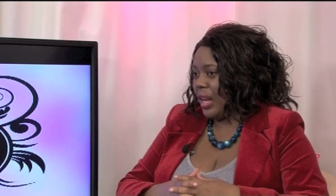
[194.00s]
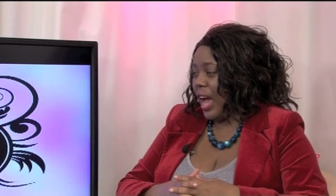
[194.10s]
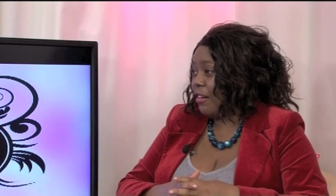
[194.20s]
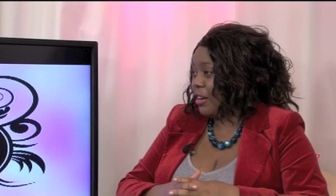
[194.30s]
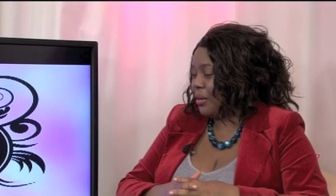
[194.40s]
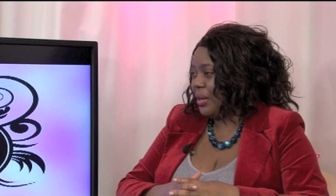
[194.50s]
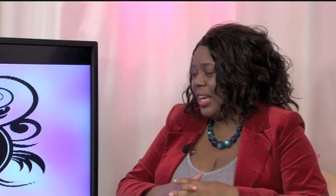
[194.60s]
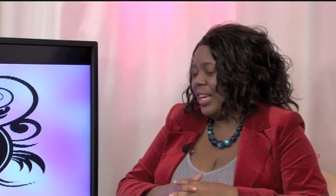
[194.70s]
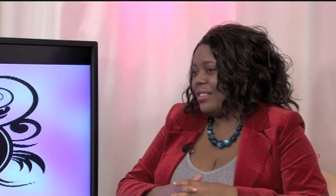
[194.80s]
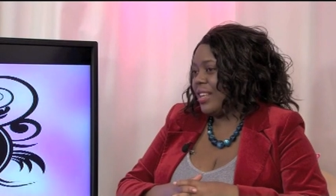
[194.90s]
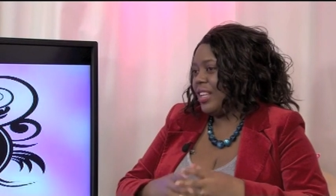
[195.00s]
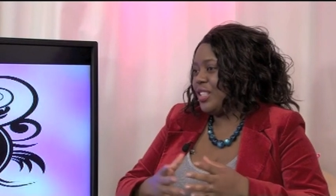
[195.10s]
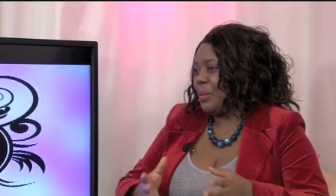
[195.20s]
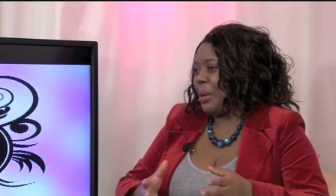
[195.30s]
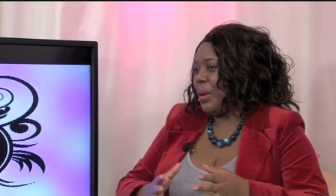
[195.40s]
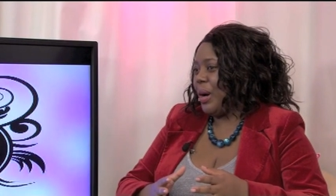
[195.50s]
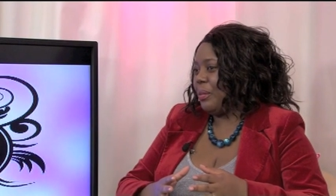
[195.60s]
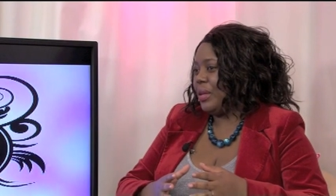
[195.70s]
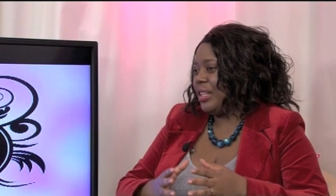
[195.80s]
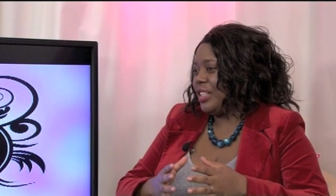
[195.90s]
Harrow, saying to my mum,